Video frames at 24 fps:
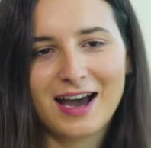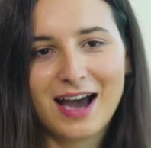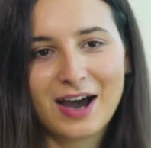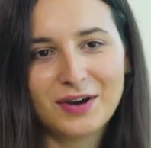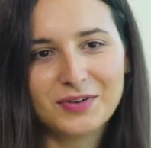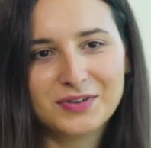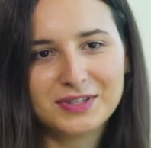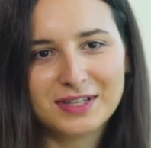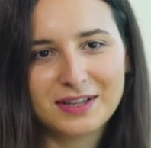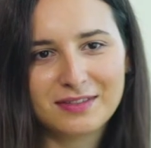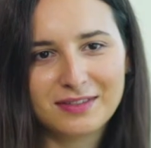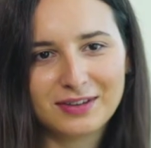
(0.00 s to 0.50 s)
how
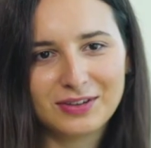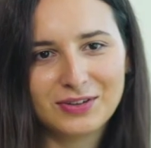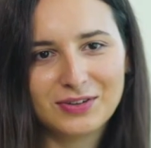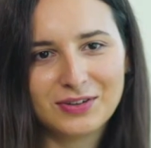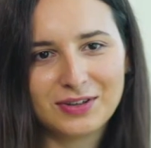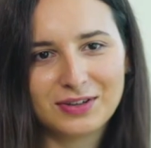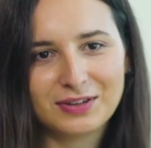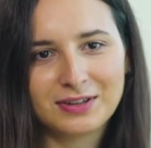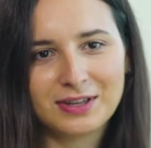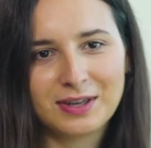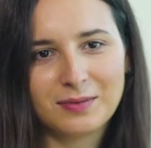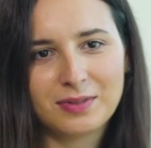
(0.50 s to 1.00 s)
is it that you
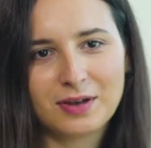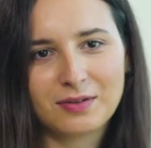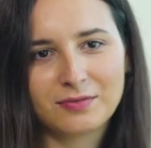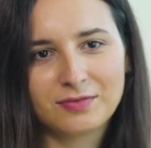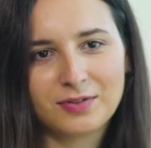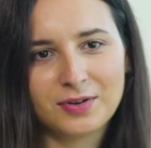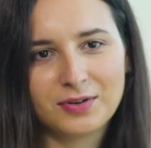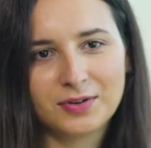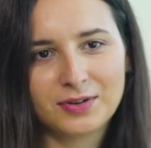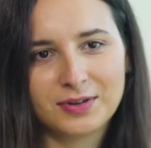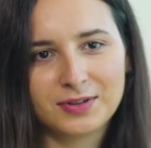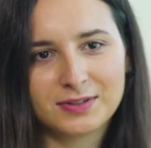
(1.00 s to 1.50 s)
can keep that
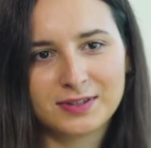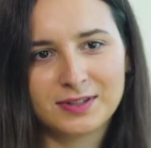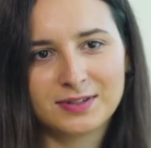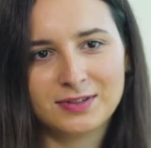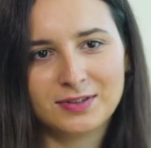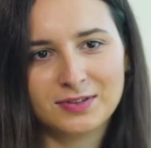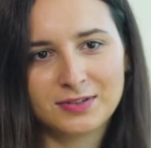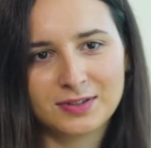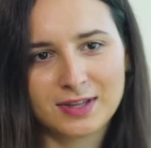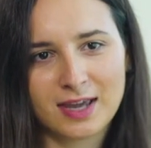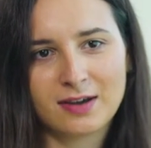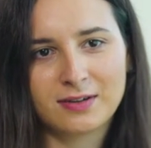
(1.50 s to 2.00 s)
focus as
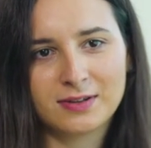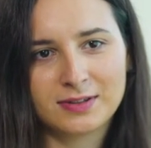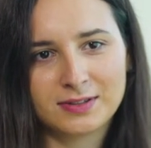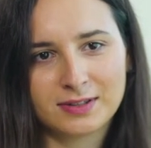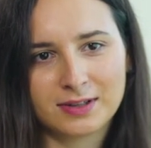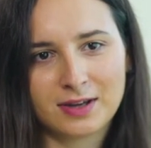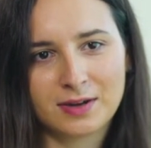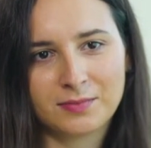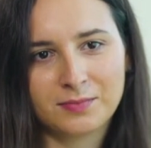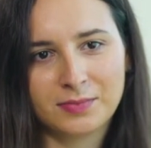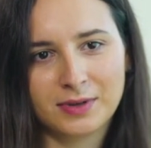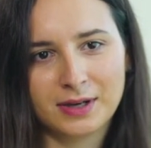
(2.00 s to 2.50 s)
you scale as a
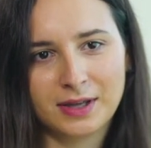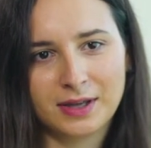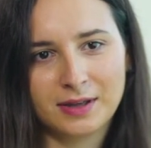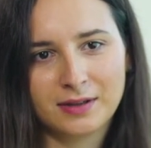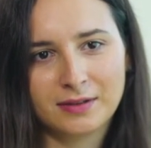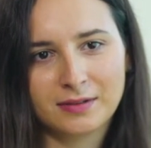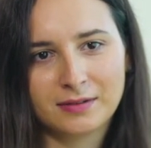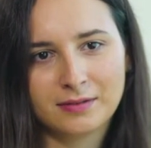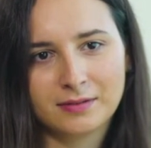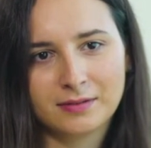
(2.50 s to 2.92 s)
company?